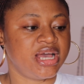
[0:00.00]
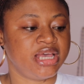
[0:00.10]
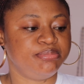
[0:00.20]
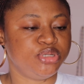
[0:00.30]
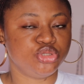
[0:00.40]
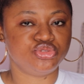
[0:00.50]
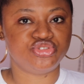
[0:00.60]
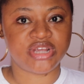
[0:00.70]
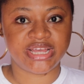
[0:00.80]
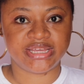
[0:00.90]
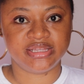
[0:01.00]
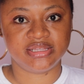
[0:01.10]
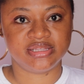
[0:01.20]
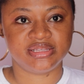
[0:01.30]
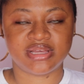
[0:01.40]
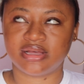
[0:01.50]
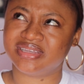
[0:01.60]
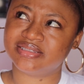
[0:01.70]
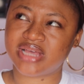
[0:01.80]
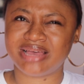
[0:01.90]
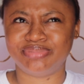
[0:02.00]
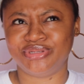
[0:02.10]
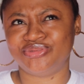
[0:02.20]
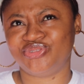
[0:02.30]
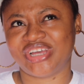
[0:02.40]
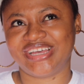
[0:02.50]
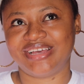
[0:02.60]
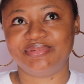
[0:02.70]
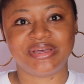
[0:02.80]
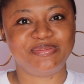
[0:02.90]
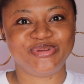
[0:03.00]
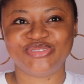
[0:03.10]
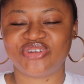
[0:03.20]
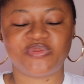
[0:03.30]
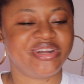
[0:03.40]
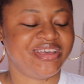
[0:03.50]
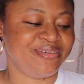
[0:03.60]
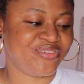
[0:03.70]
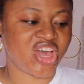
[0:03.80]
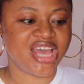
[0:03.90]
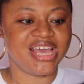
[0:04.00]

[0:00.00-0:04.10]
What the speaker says: I blew dry, I mean I blew dry whatever